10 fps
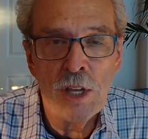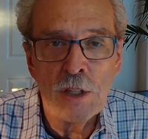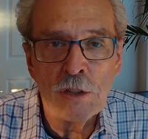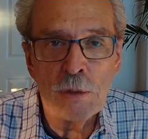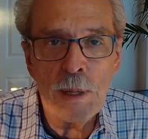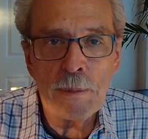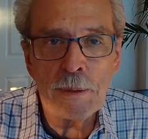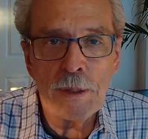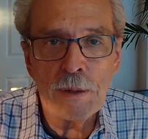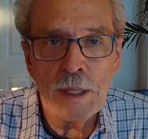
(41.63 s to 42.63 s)
You probably
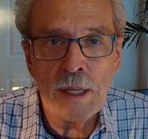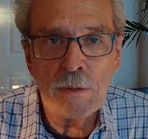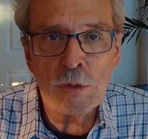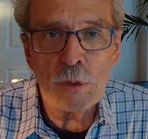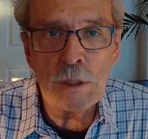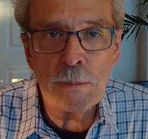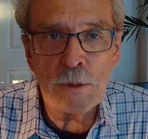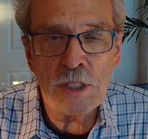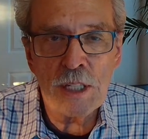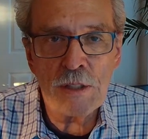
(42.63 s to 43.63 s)
only have
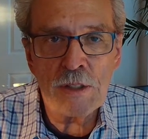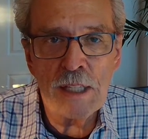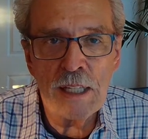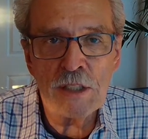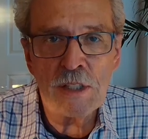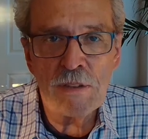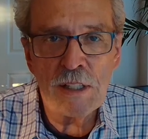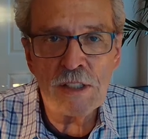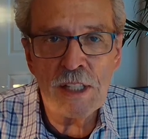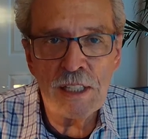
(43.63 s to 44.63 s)
20% or less
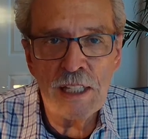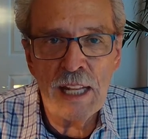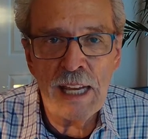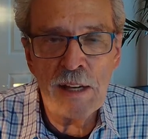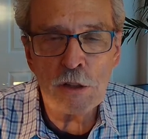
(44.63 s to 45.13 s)
invested in that house,